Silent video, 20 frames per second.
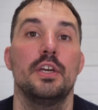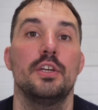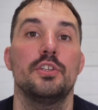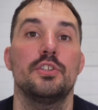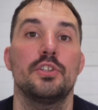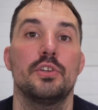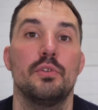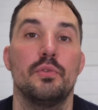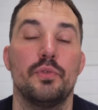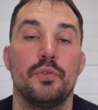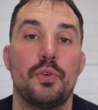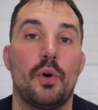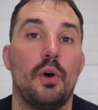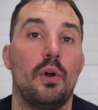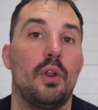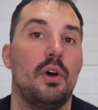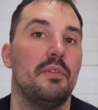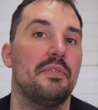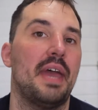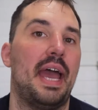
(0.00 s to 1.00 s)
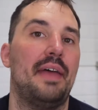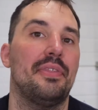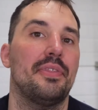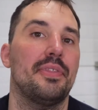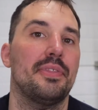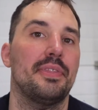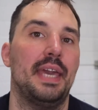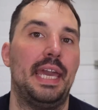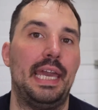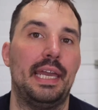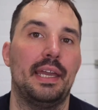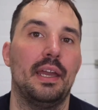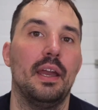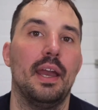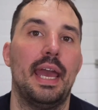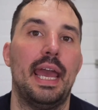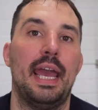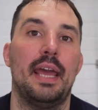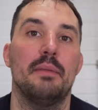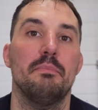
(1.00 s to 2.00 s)
to follow that thing
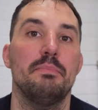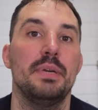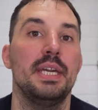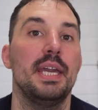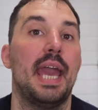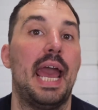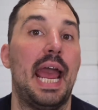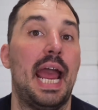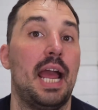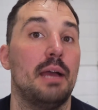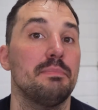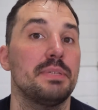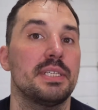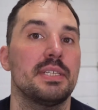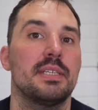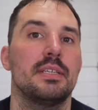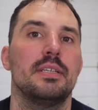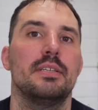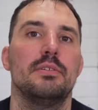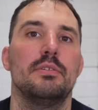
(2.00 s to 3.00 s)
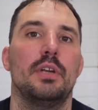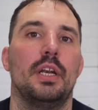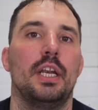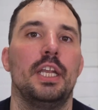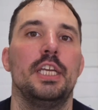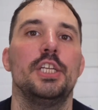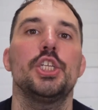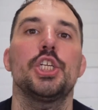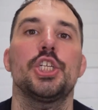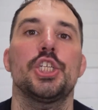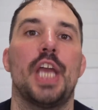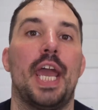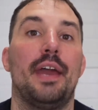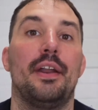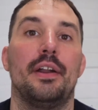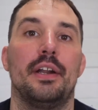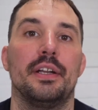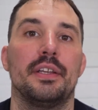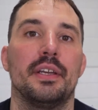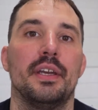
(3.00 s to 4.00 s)
and be absolutely
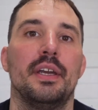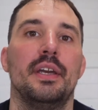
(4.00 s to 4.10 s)
shattered.